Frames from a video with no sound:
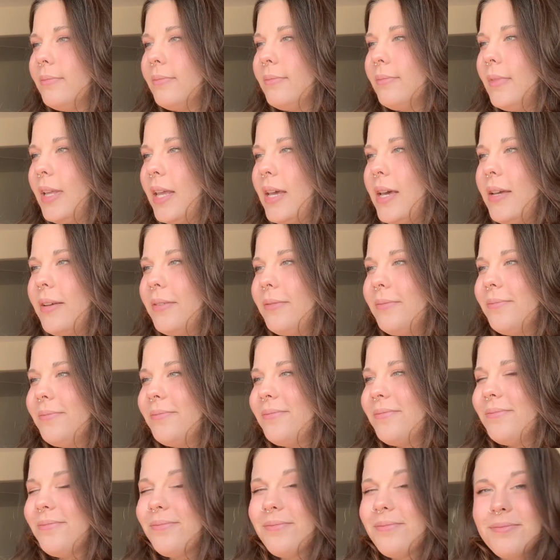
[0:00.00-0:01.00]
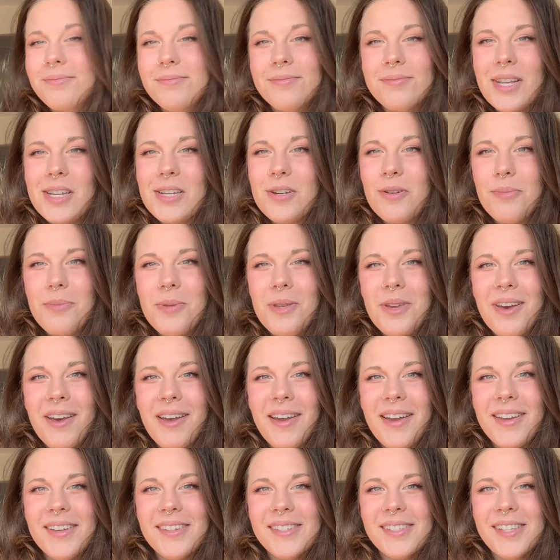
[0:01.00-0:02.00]
Yeah. I hope you
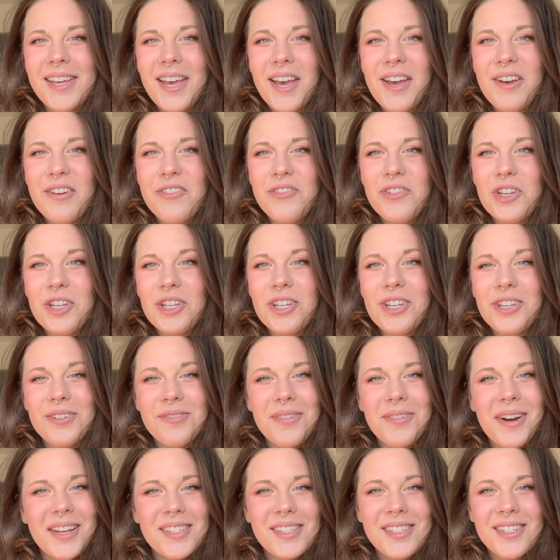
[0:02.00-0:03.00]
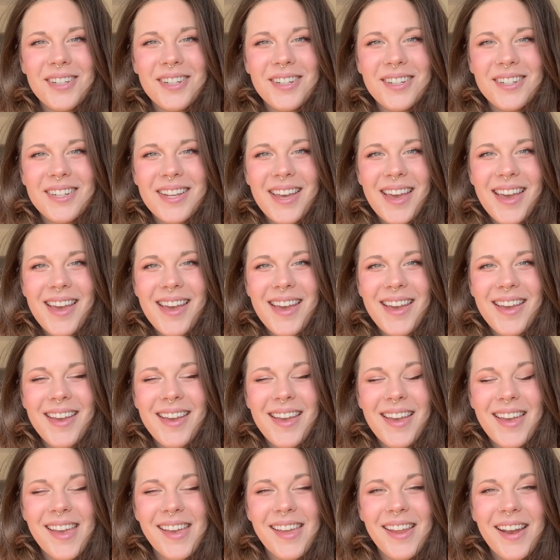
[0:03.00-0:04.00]
guys have a good rest of your
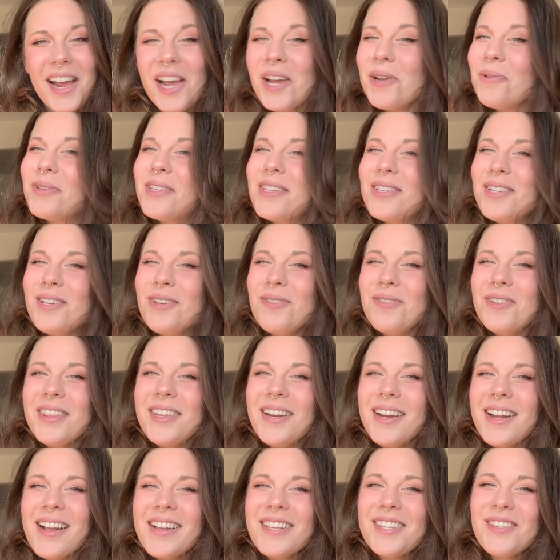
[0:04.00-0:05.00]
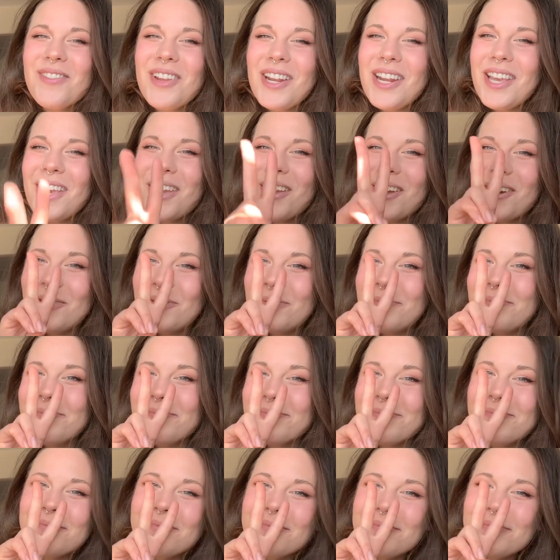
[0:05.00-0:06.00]
day, and I will see you in the next
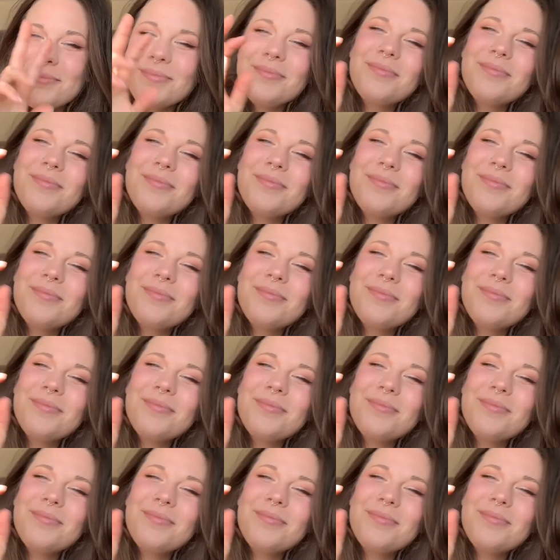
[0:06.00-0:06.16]
video.